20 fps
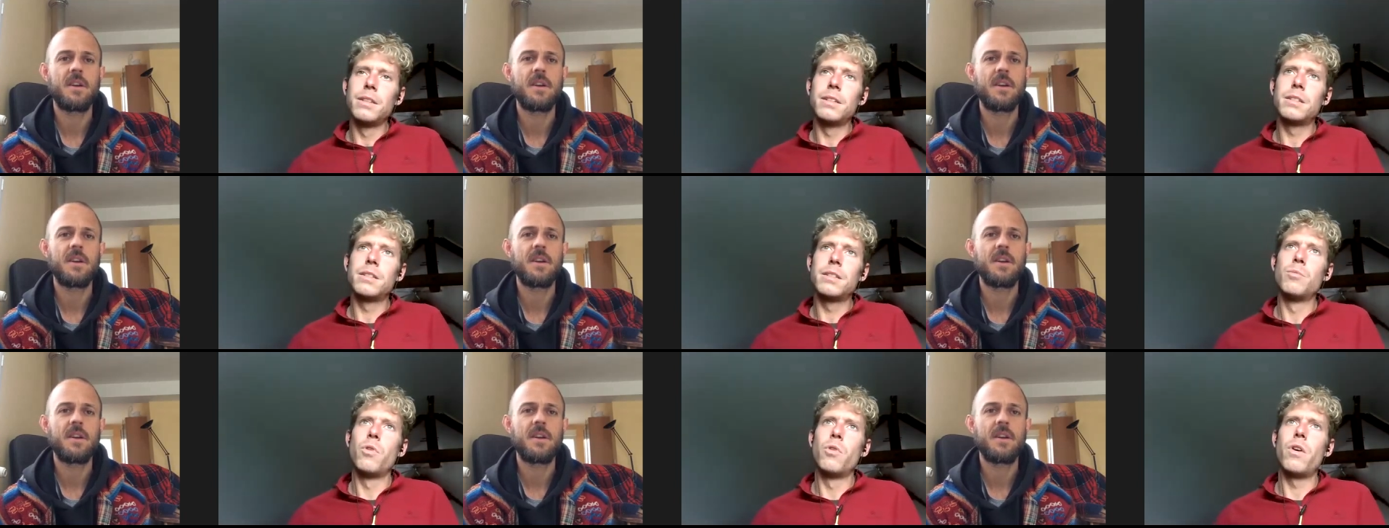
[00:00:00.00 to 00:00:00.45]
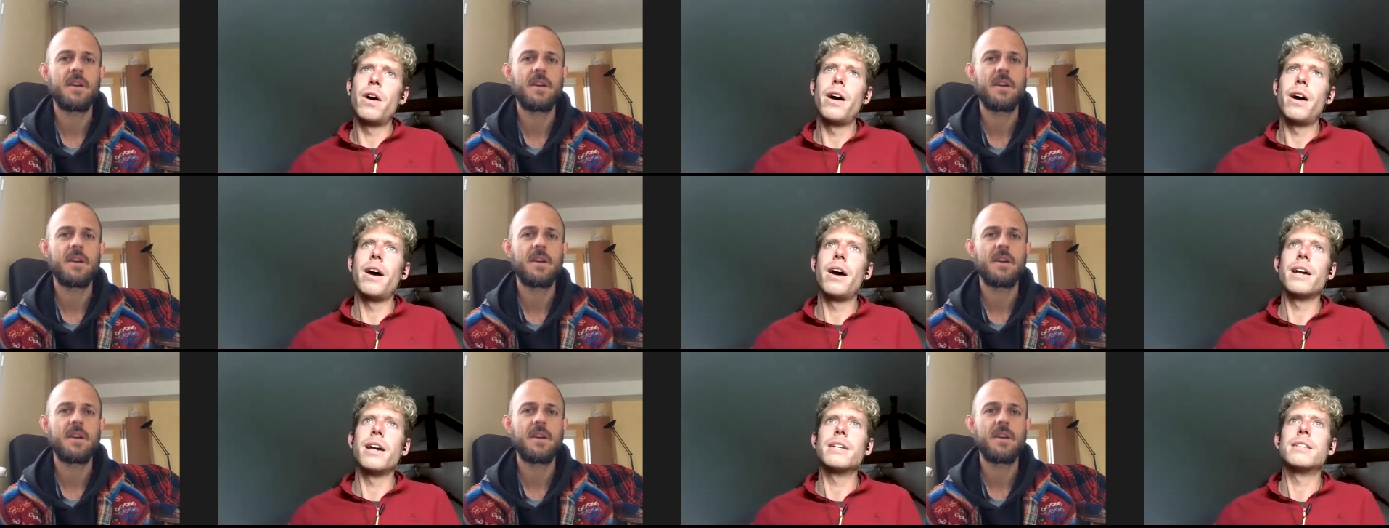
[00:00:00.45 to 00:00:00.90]
Speaker 1: it's
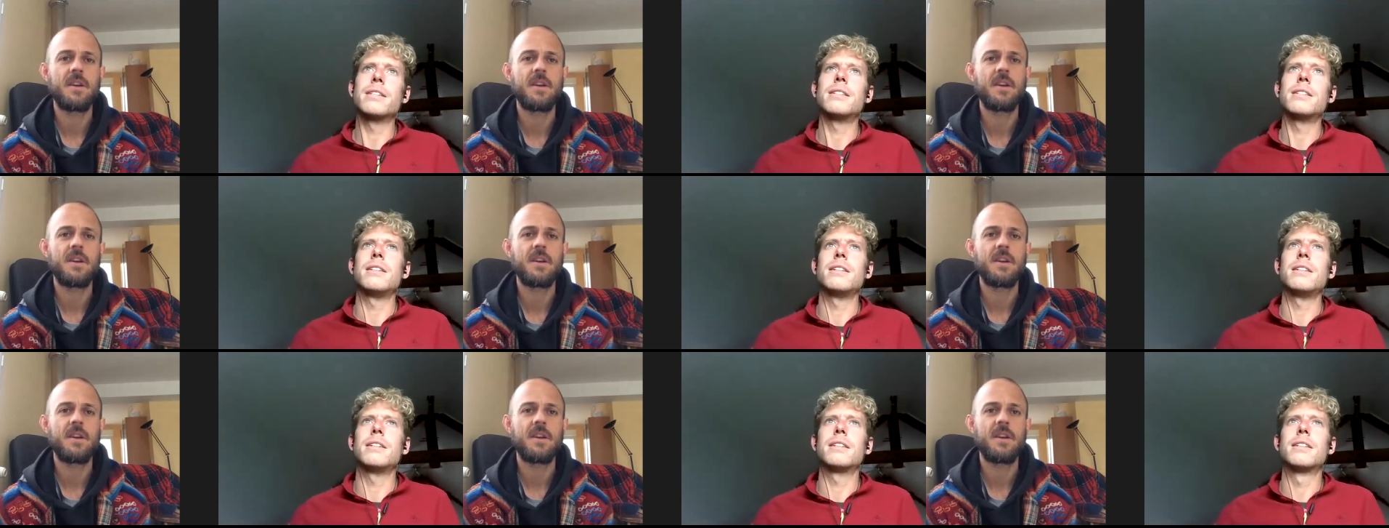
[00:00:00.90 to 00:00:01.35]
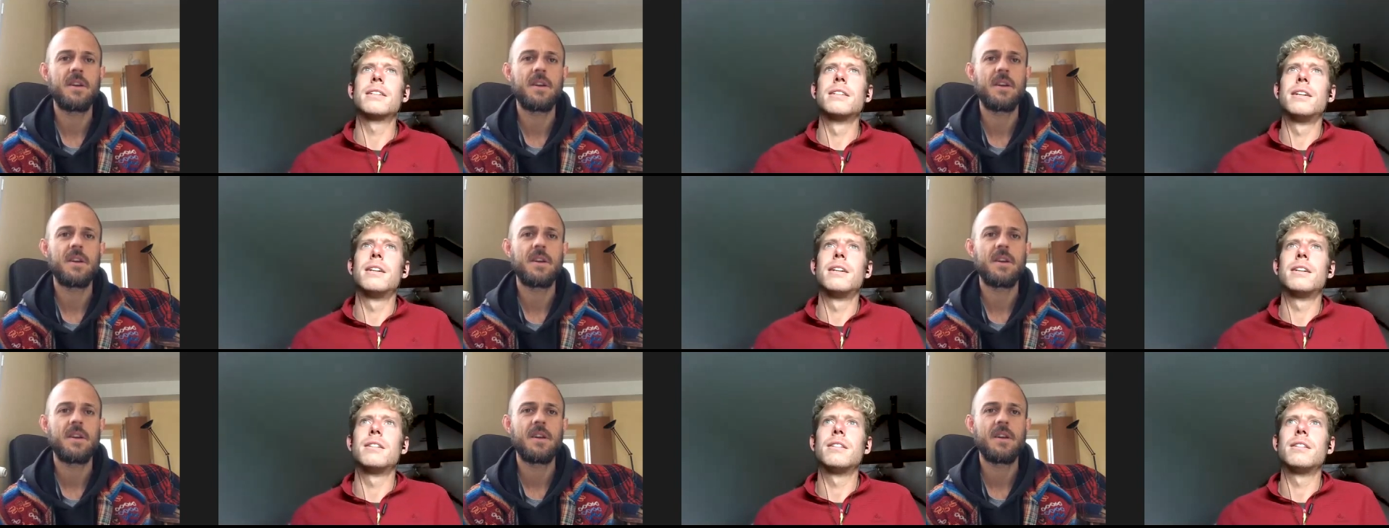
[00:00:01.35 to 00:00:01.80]
more how I see it
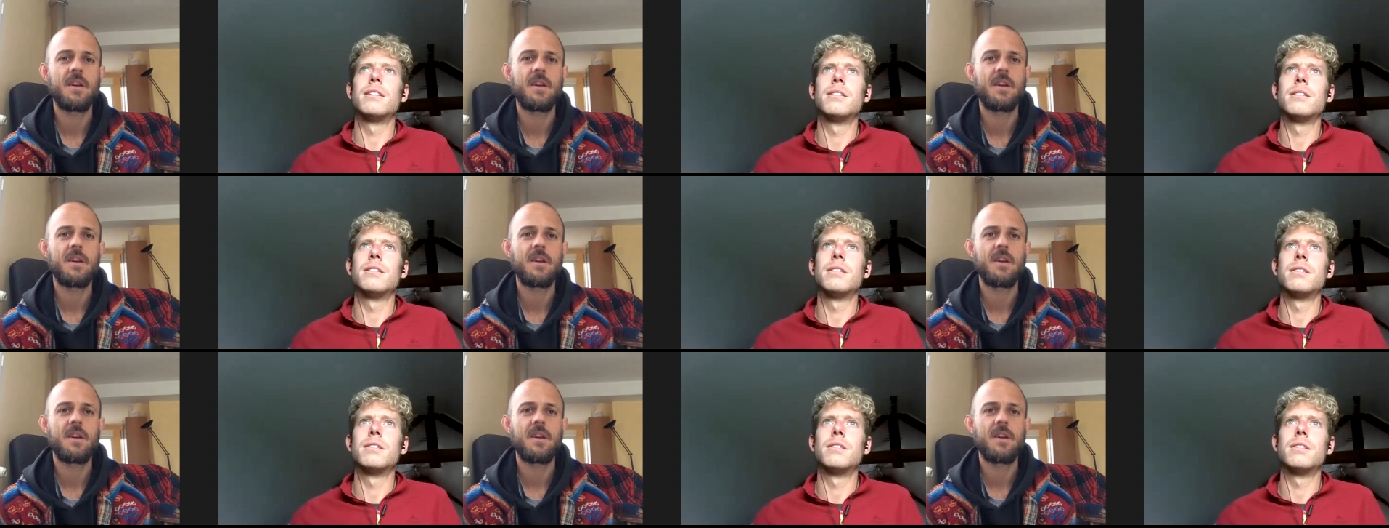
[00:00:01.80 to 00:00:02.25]
now.